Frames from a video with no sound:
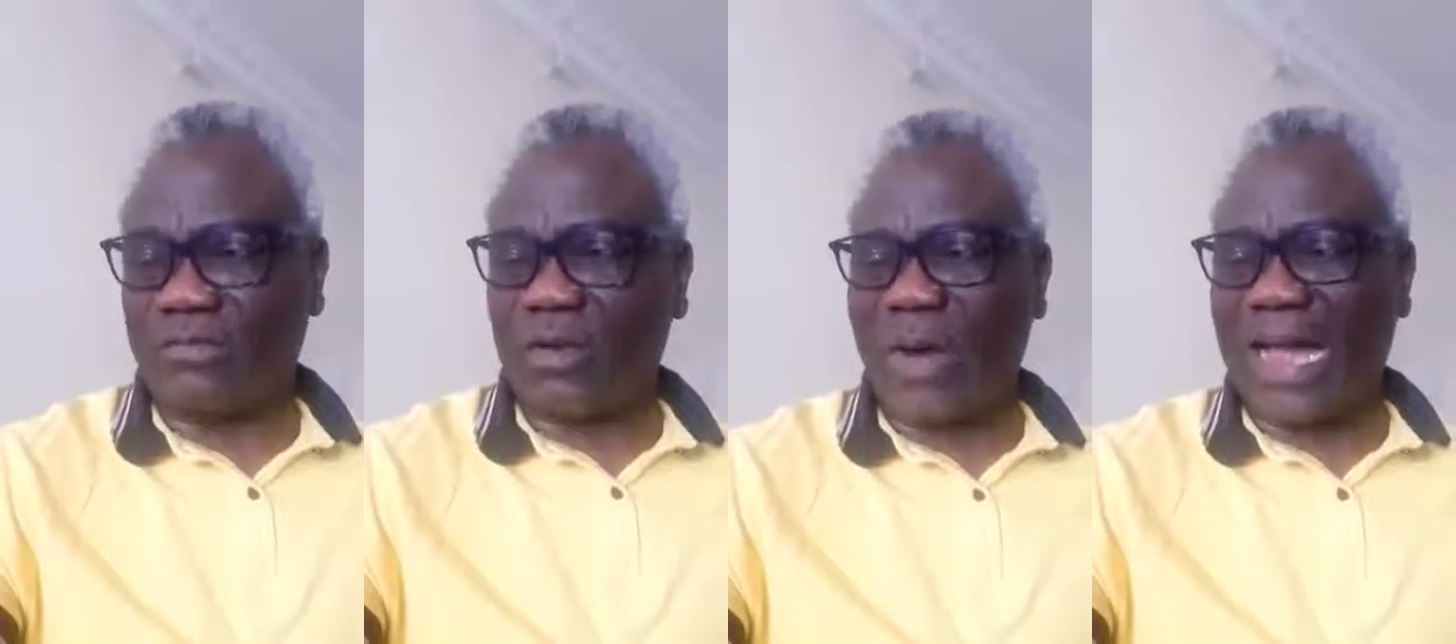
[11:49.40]

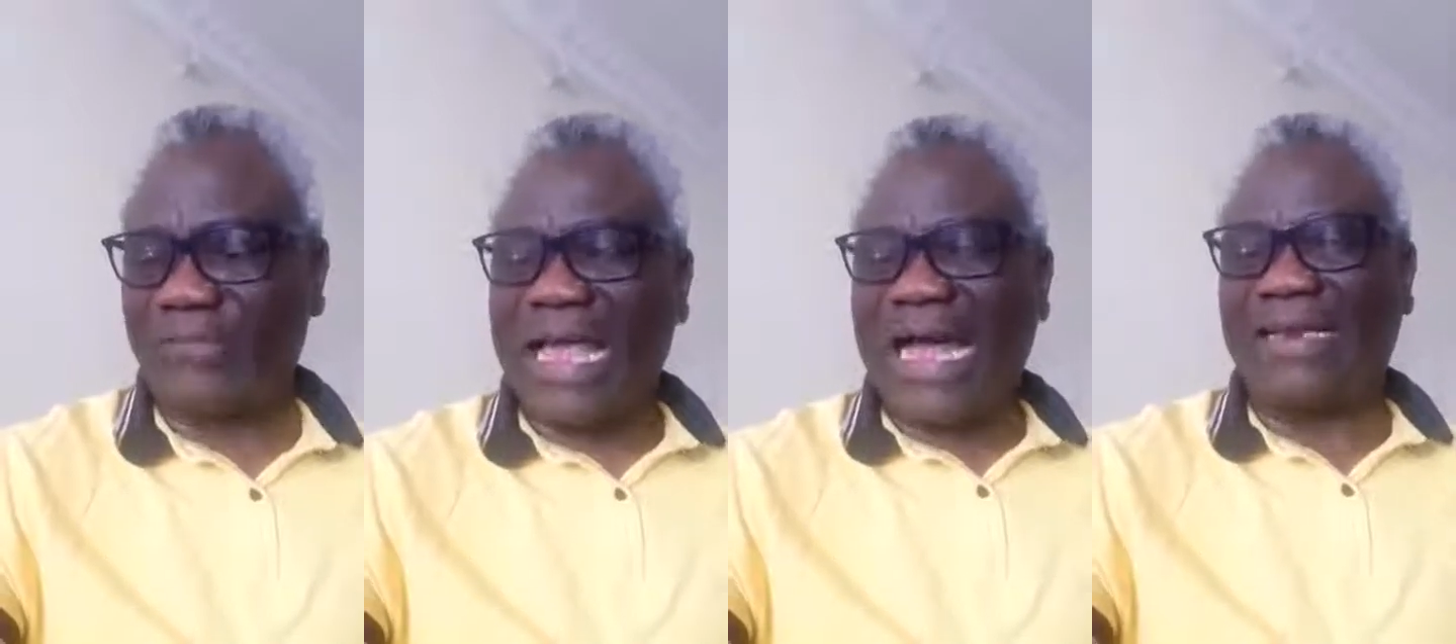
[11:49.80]
the wife
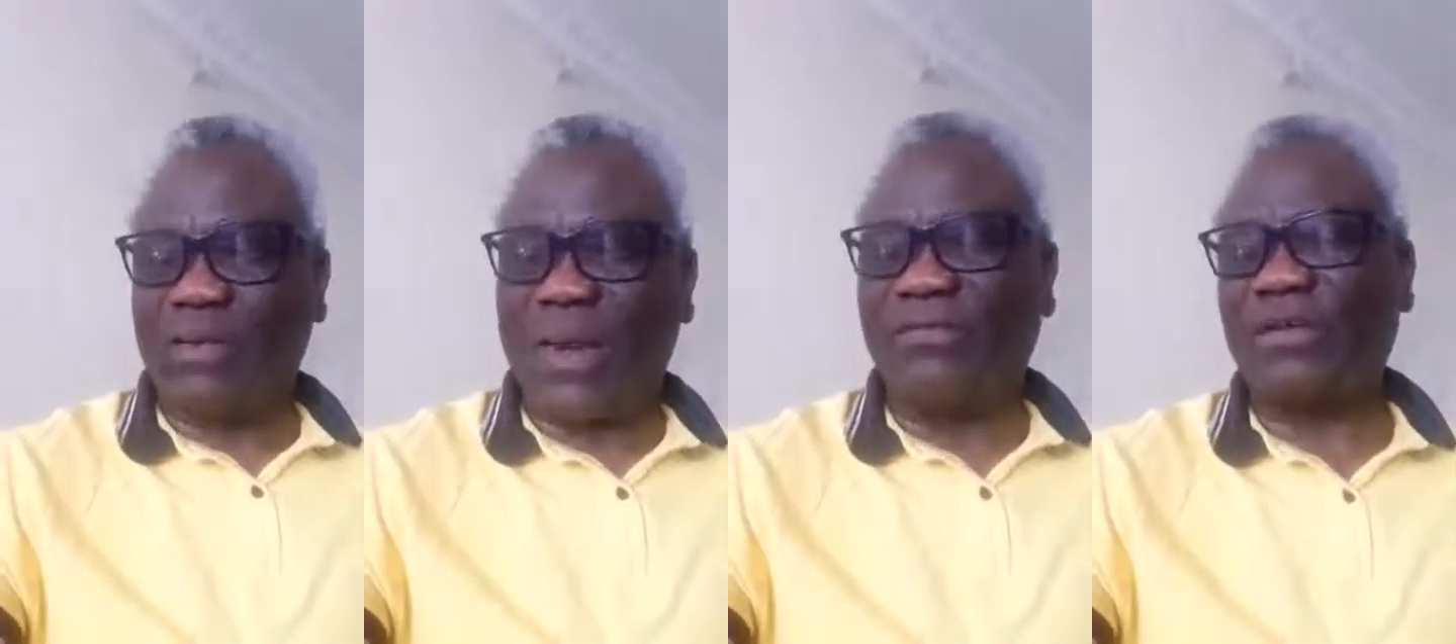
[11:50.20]
and the
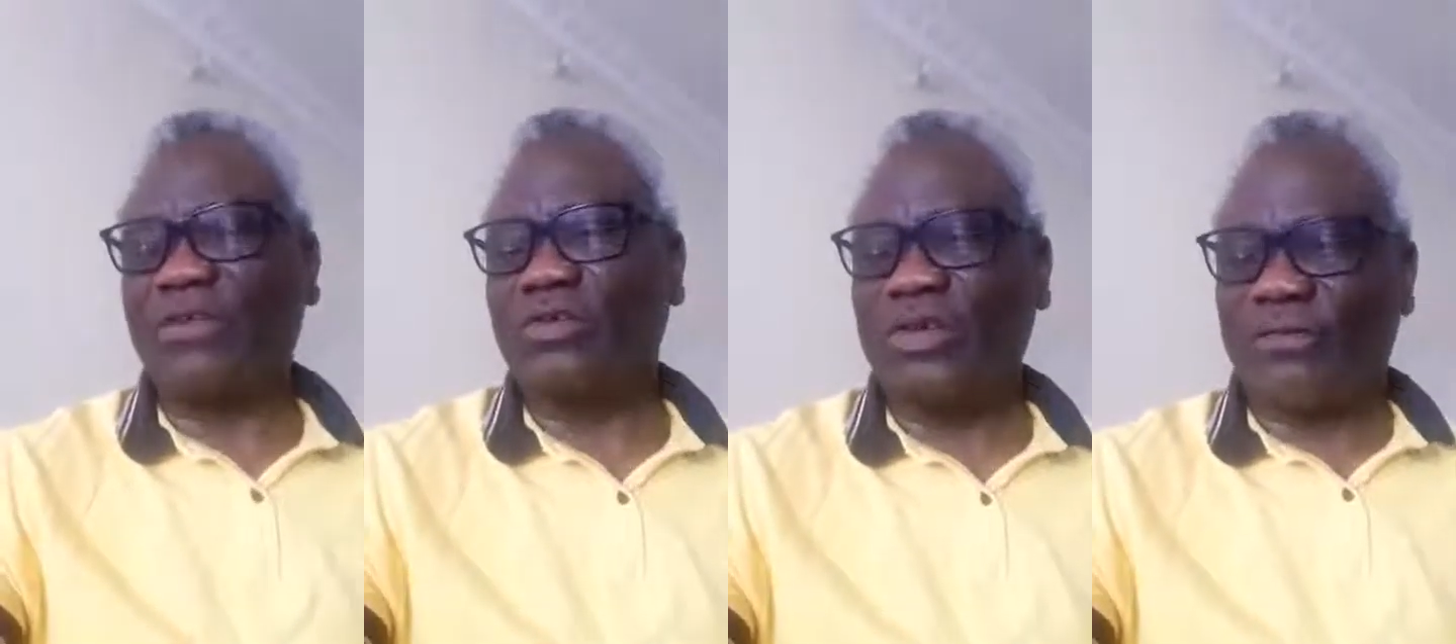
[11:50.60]
wife does
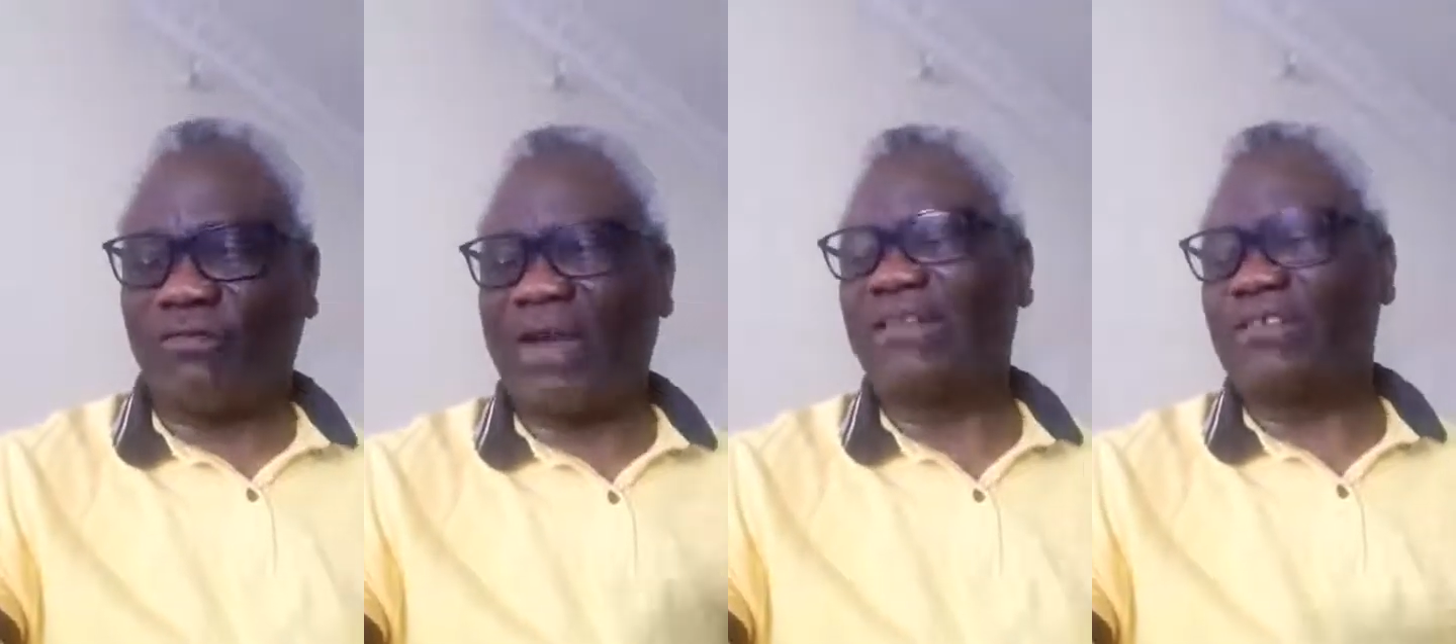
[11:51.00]
not know the
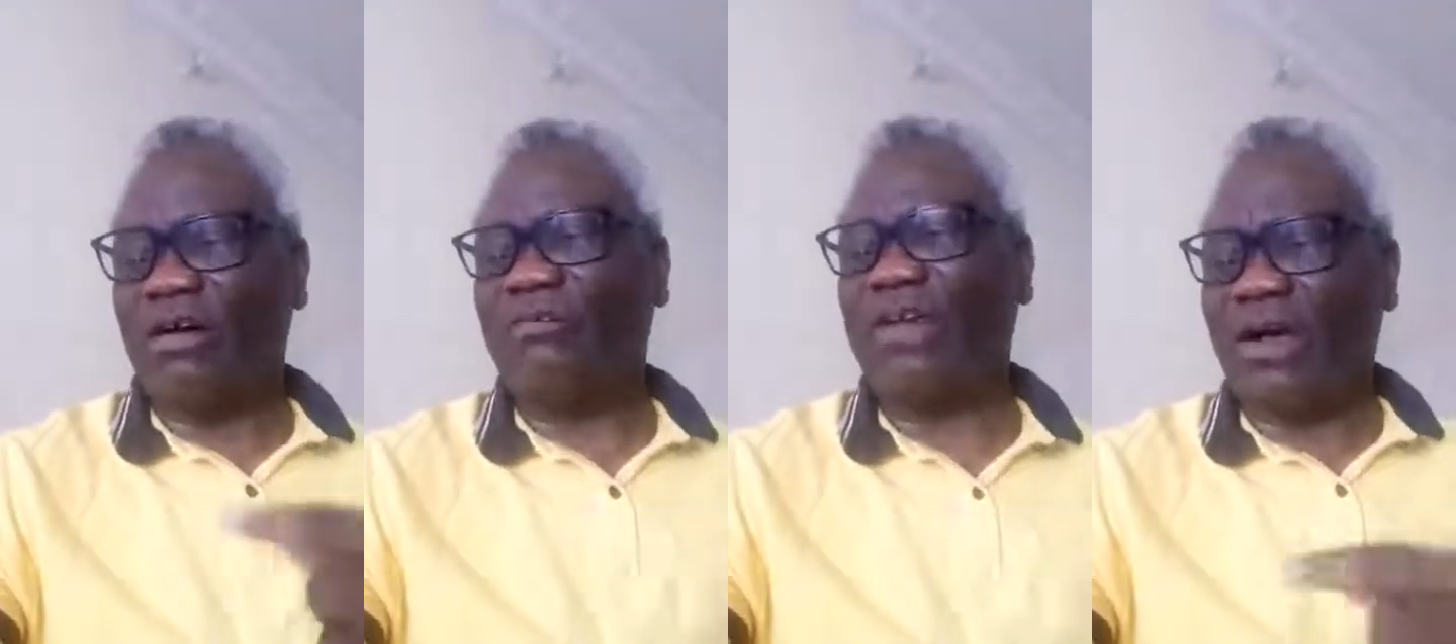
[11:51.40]
friends
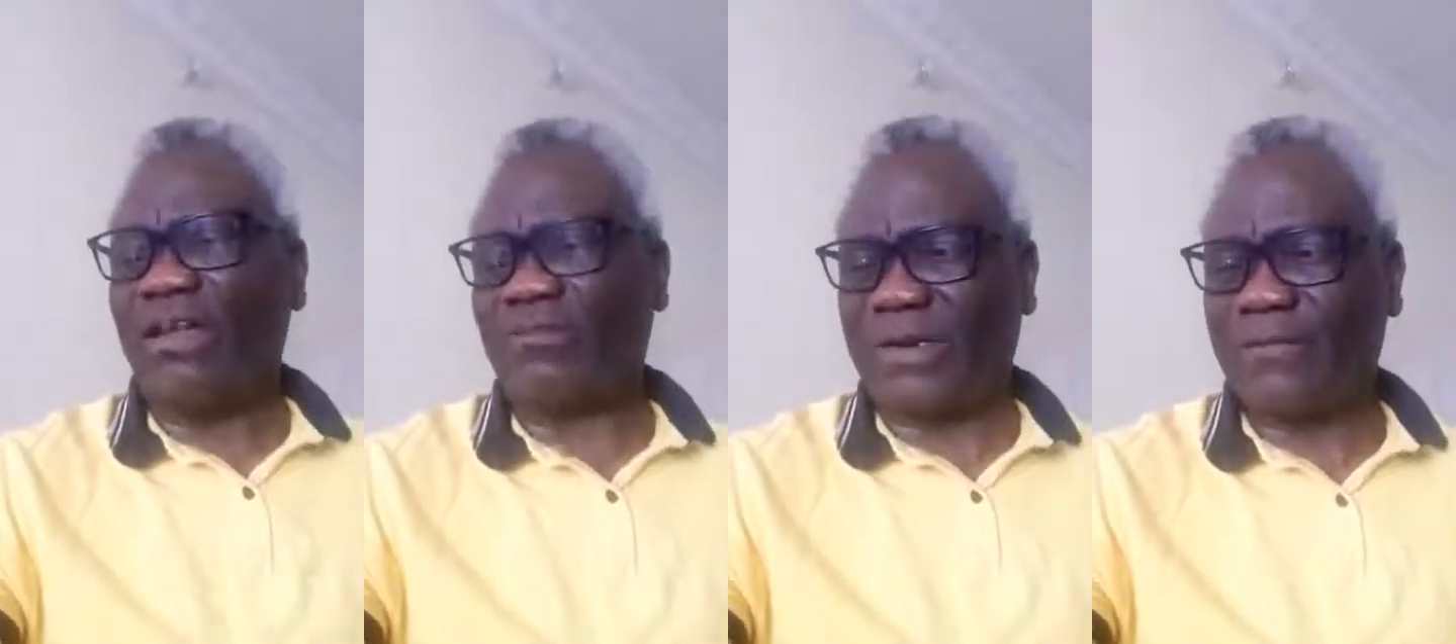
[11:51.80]
of the
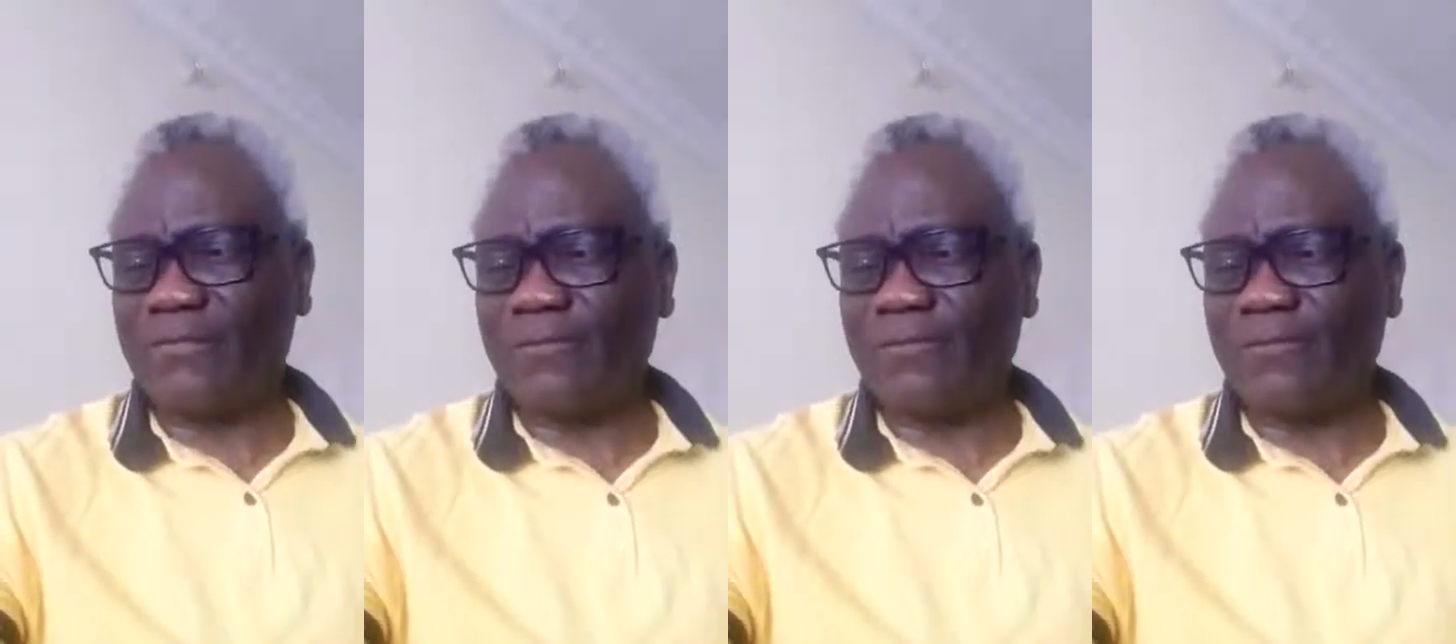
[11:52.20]
husband.